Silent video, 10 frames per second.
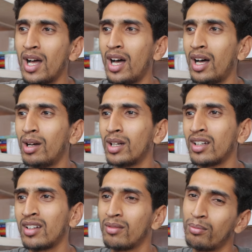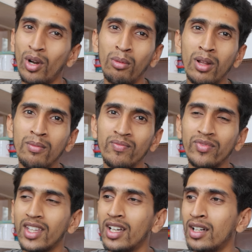
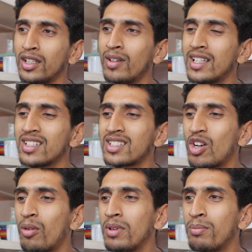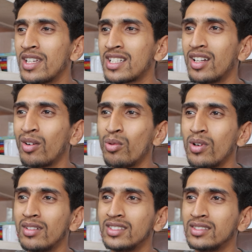You can just copy paste the
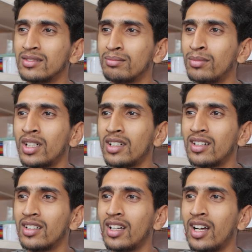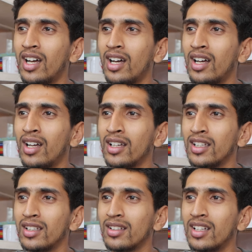code, but
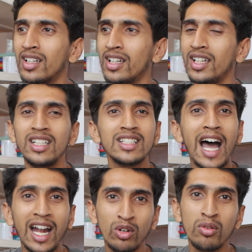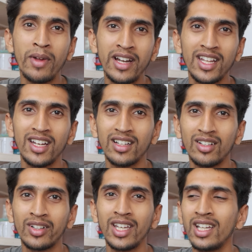it is hard to
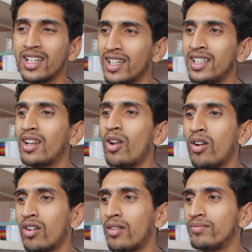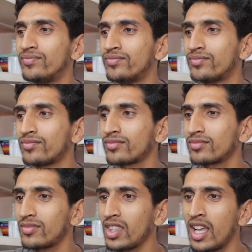maintain. Okay, in the long term.
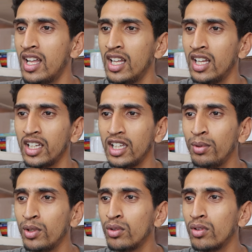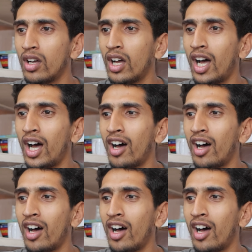If you